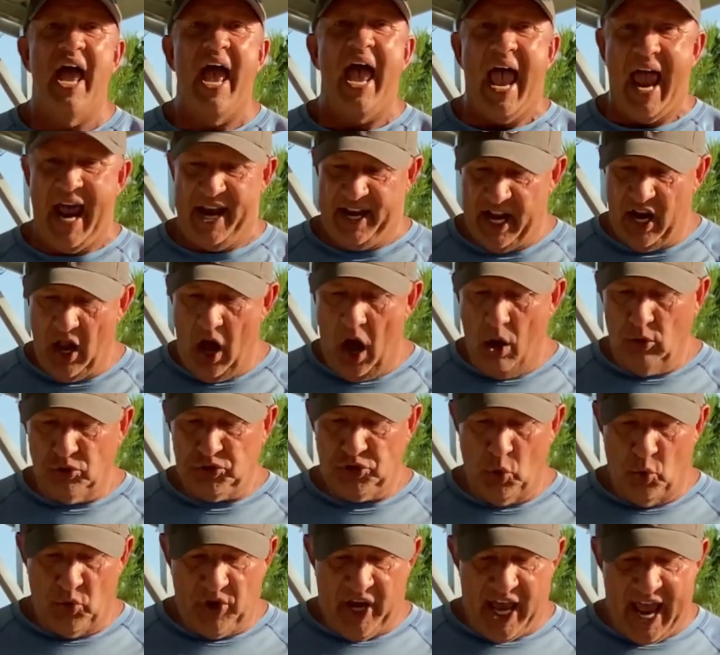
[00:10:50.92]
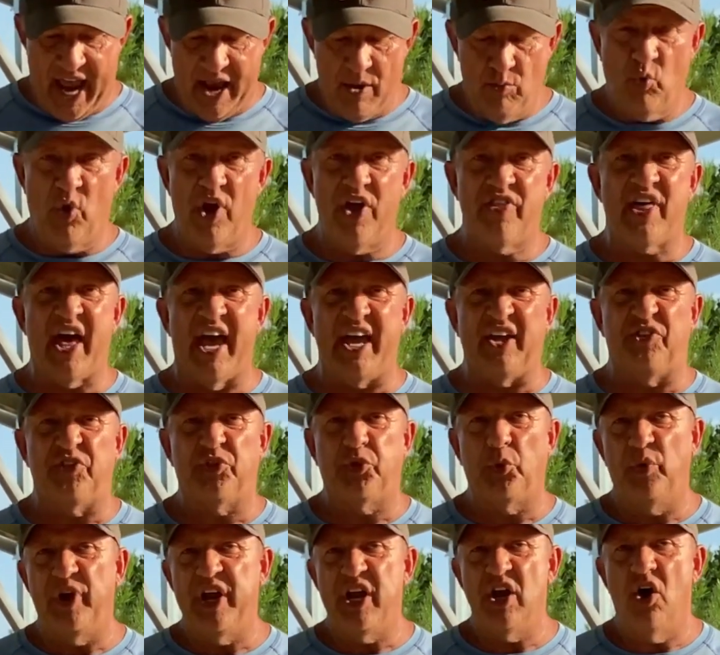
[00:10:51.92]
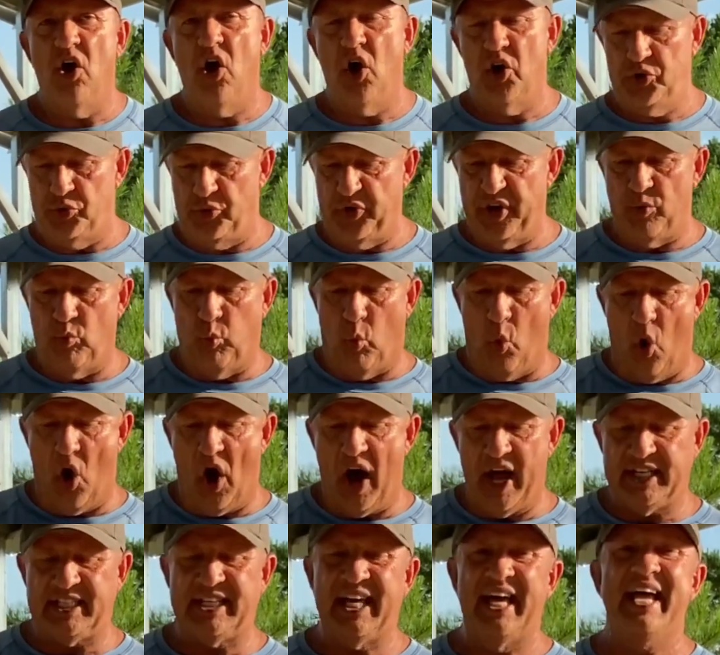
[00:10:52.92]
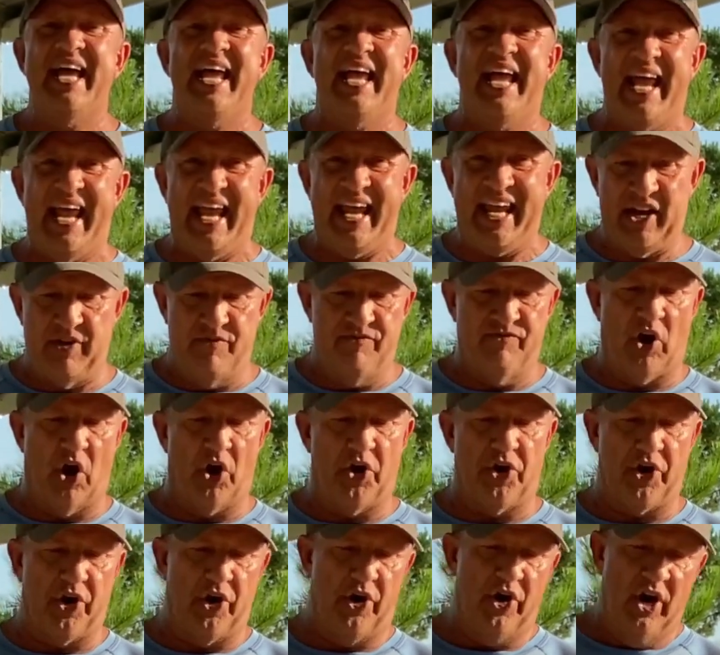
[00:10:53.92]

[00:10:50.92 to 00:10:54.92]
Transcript: and it also came with a 300 watt inverter.